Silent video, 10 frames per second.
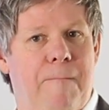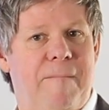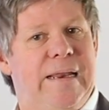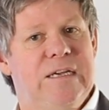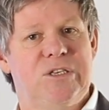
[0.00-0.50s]

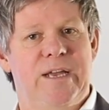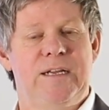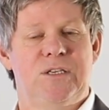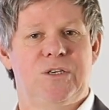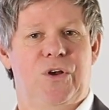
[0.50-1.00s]
Many
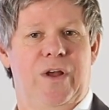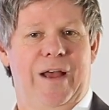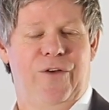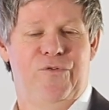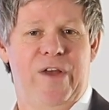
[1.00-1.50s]
states
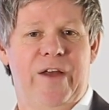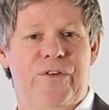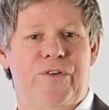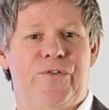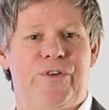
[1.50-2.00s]
have
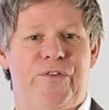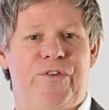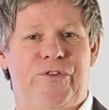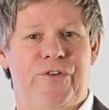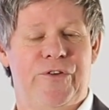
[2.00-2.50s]
yet to
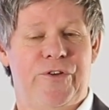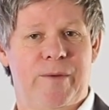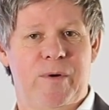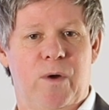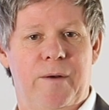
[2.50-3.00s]

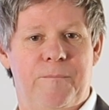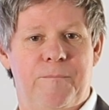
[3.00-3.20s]
determine one.